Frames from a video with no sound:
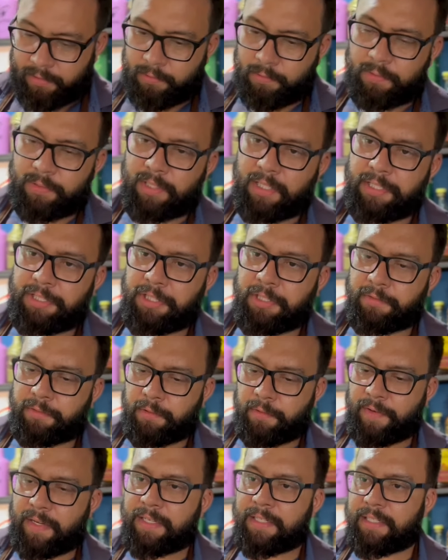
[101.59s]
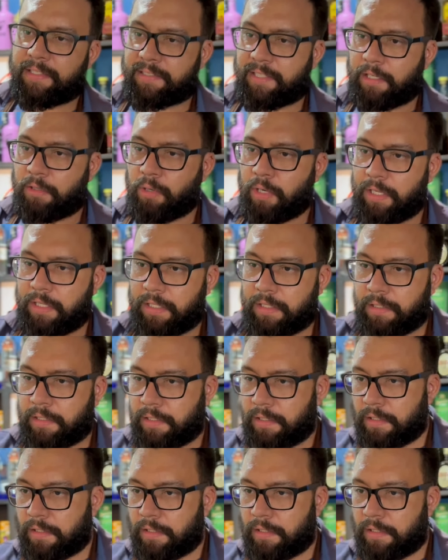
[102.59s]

Everything's in order. Do you want a bag?